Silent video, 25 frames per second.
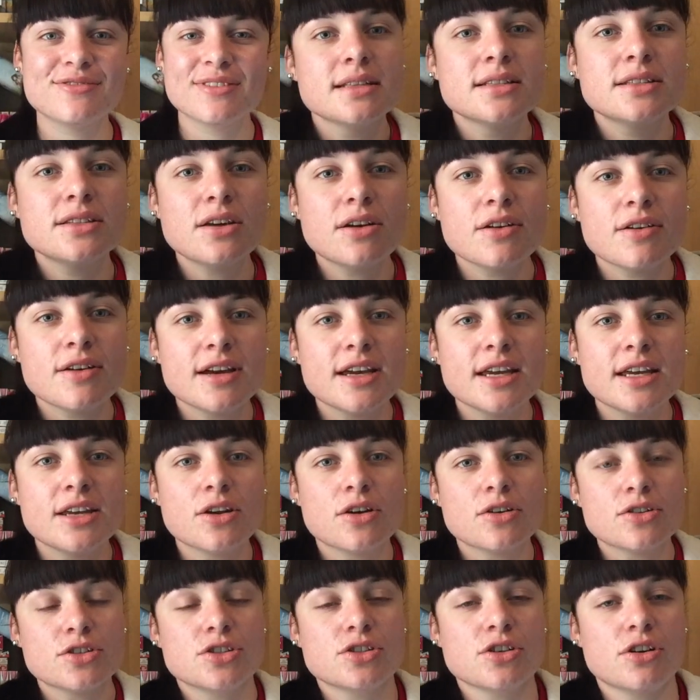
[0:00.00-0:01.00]
Sorry,
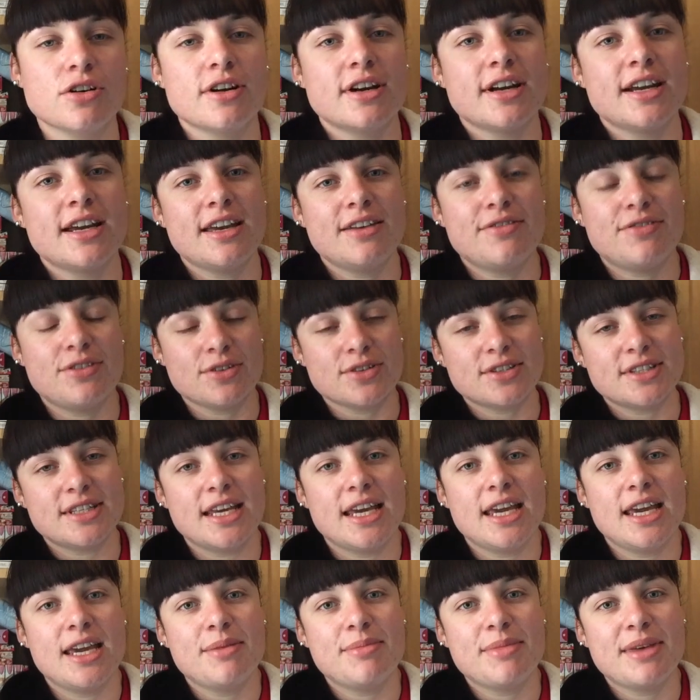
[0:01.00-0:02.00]
not sorry if you're
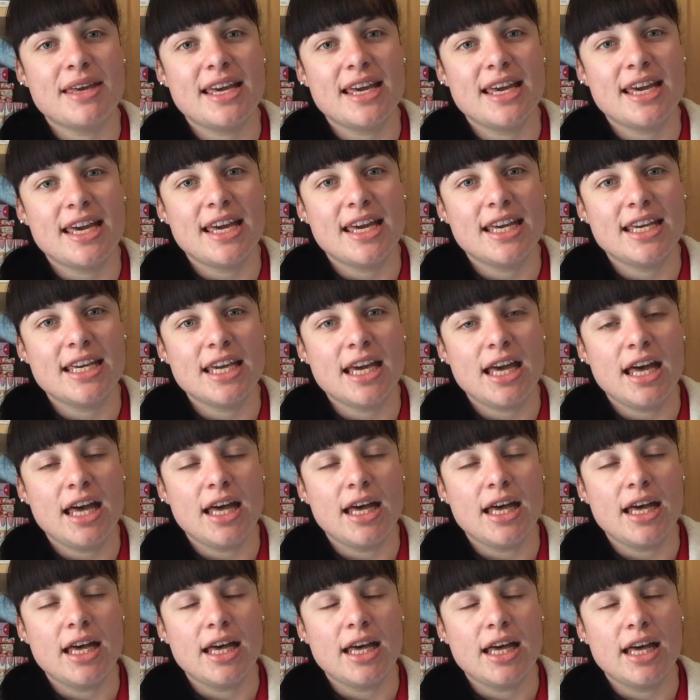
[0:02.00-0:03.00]
seeing me
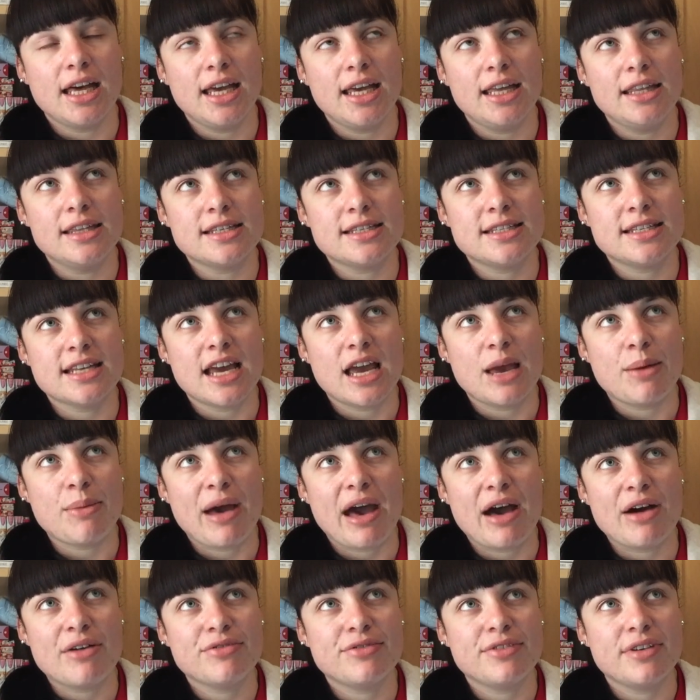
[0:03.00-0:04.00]
in the same
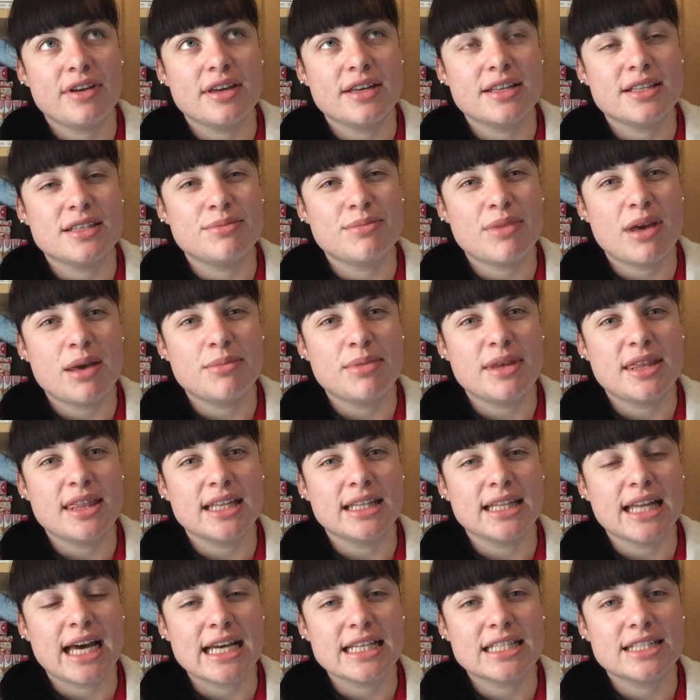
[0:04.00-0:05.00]
outfit as maybe
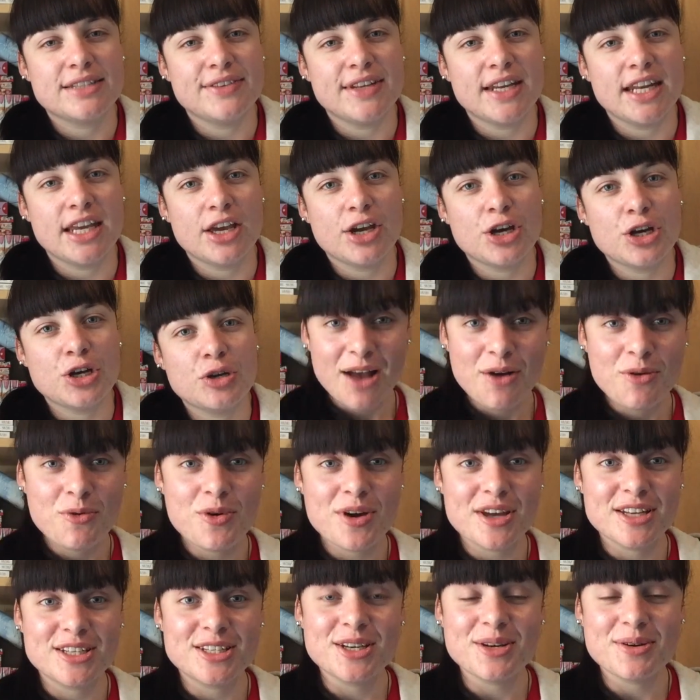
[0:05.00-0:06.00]
the last video.
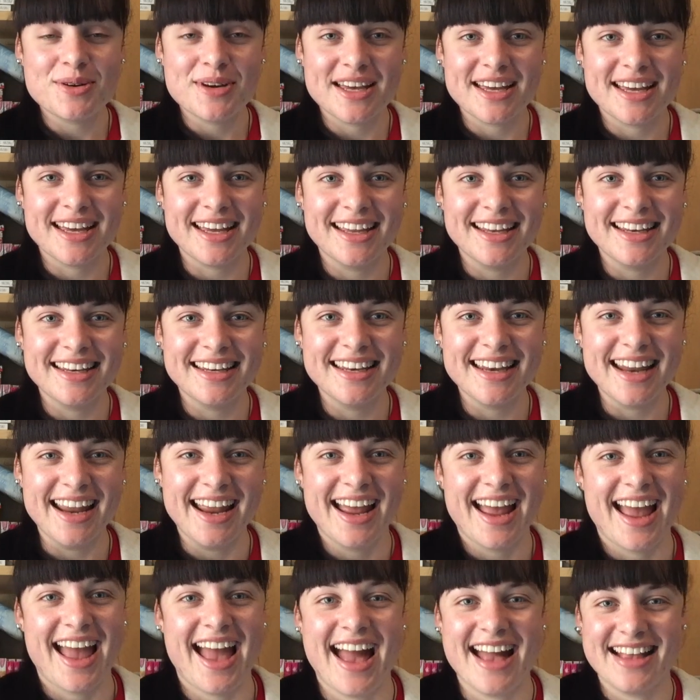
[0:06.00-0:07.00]
We're doing
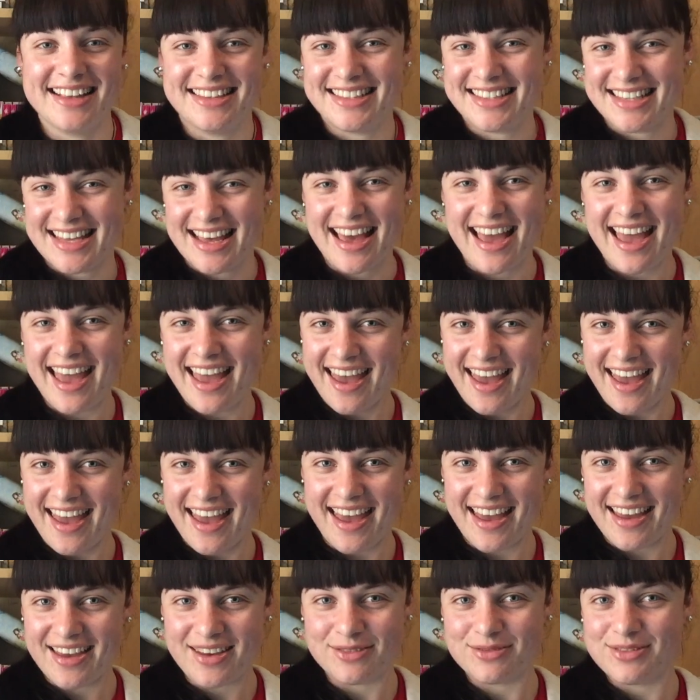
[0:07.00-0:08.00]
a
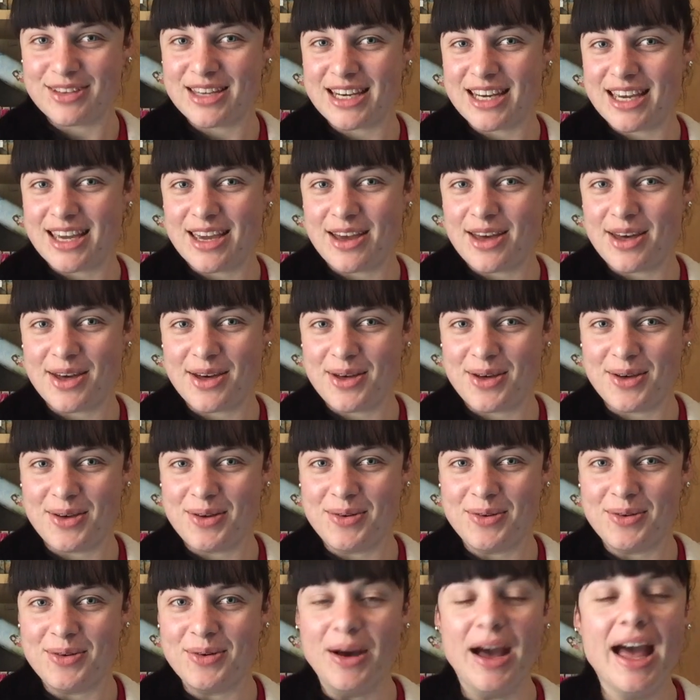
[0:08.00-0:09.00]
tag
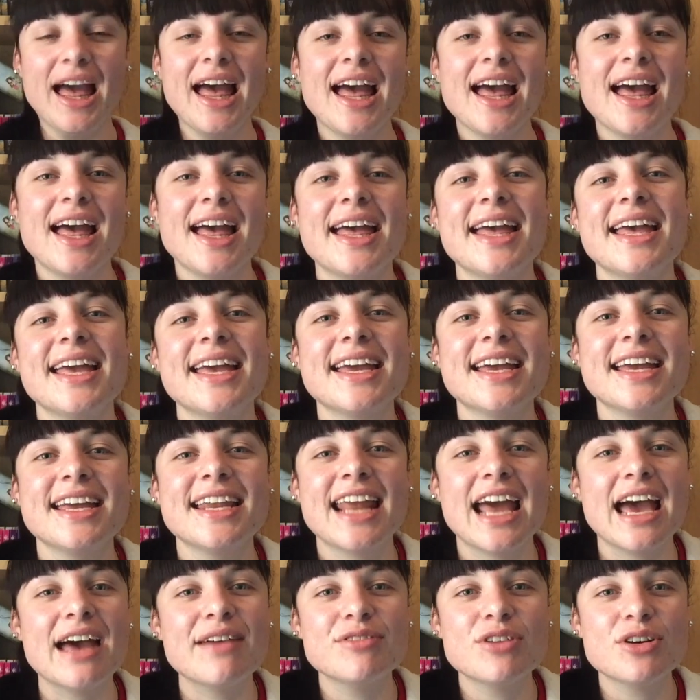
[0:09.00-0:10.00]
video,
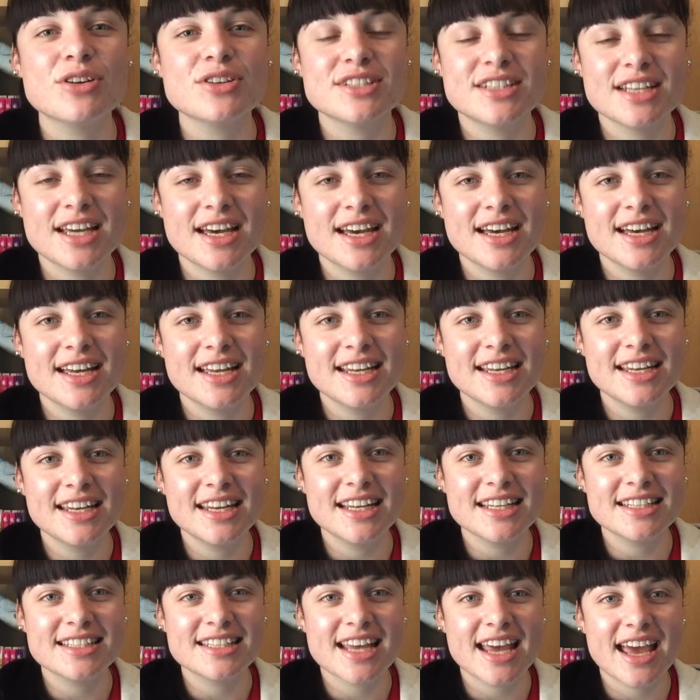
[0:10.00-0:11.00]
and I have not done
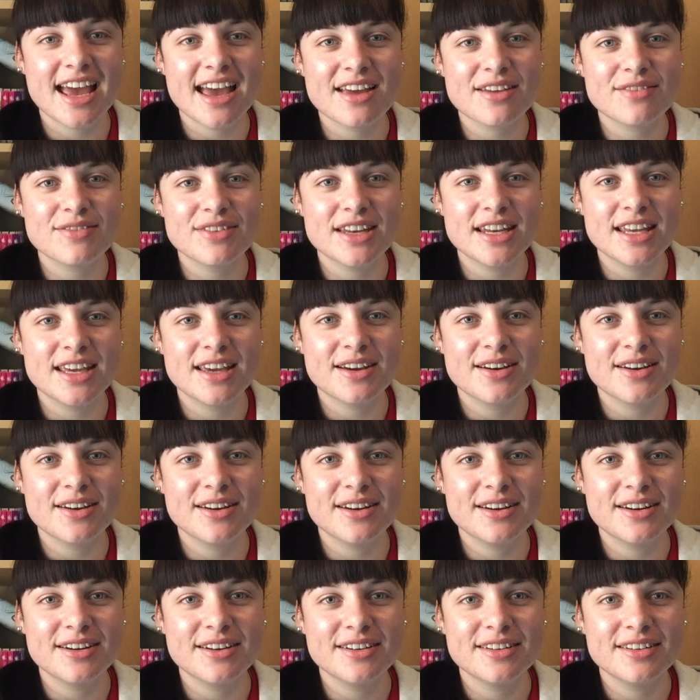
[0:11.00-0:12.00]
a tag
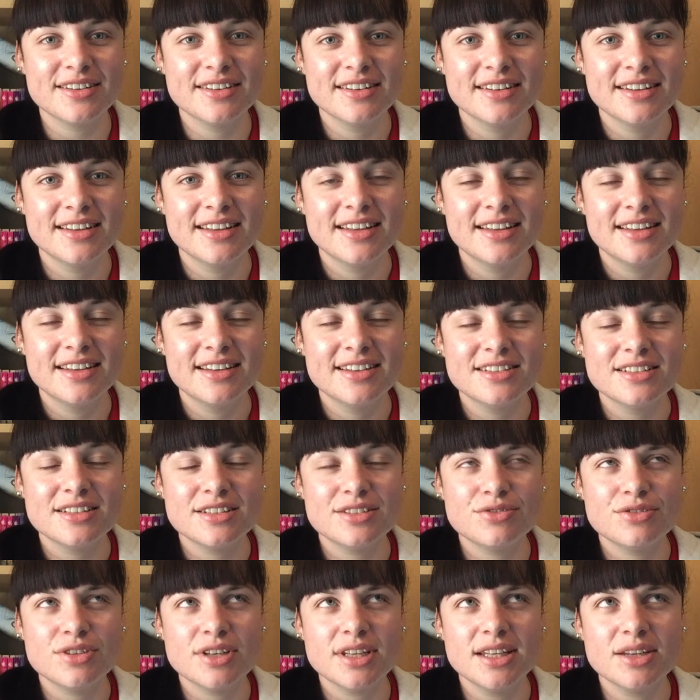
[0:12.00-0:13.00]
video
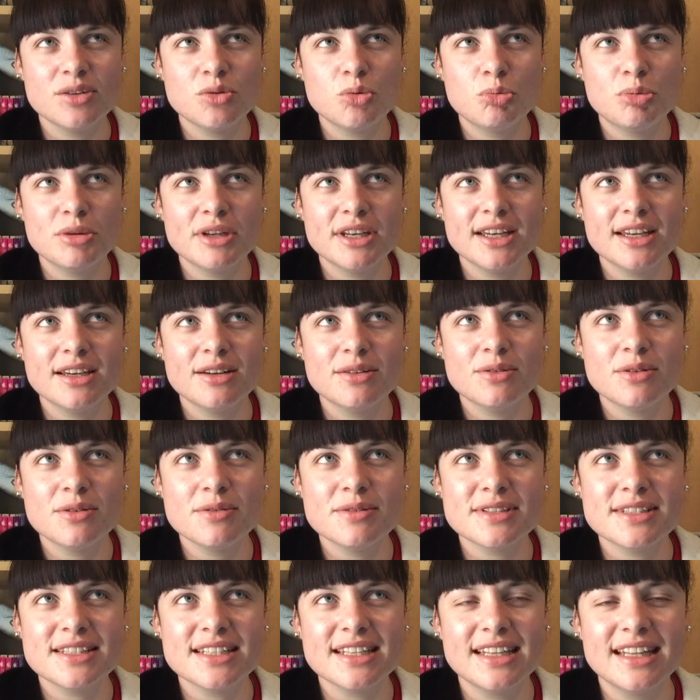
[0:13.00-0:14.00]
just for a little bit. What
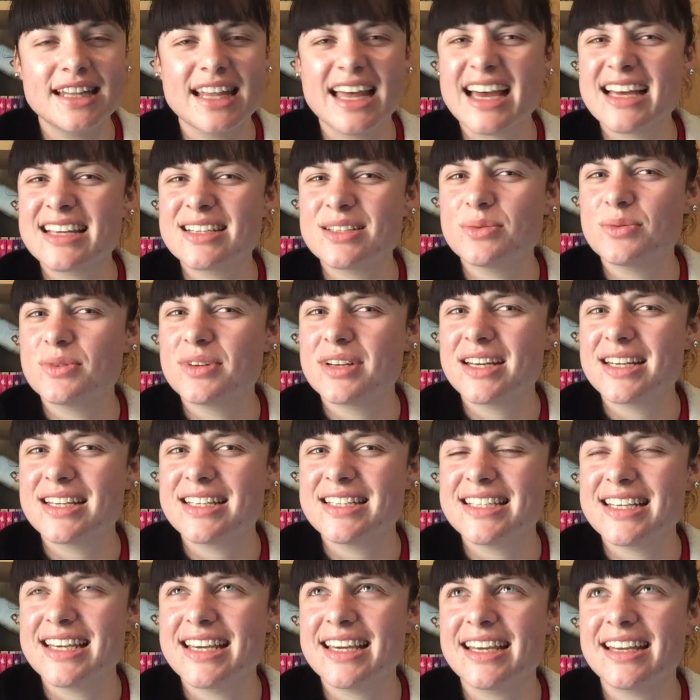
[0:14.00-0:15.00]
was the last one I
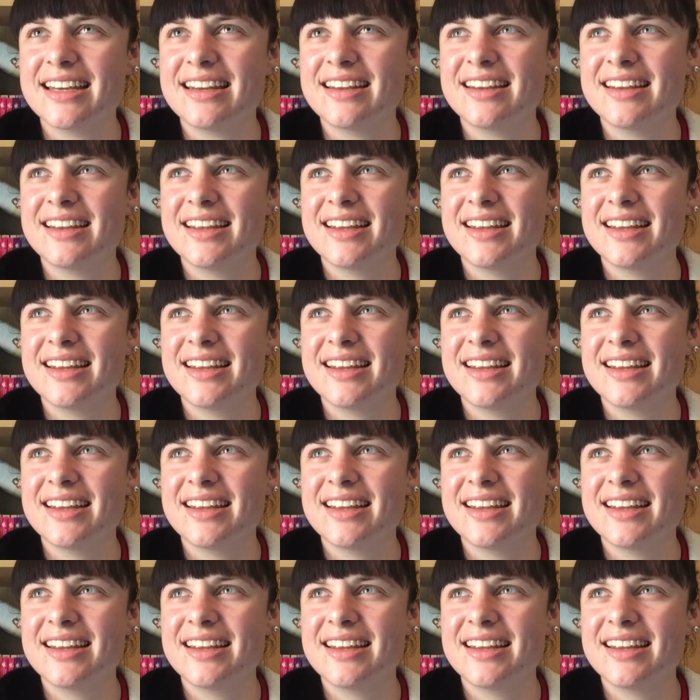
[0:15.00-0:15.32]
did?